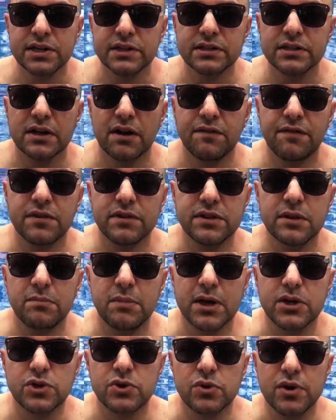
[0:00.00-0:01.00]
Definitely
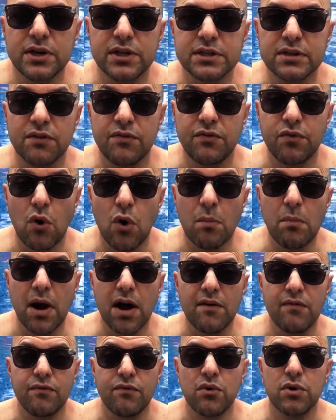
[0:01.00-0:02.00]
make sure it's a
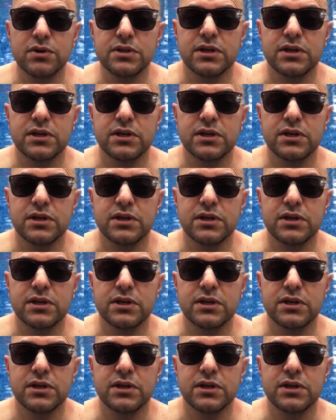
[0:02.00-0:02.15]
4x4.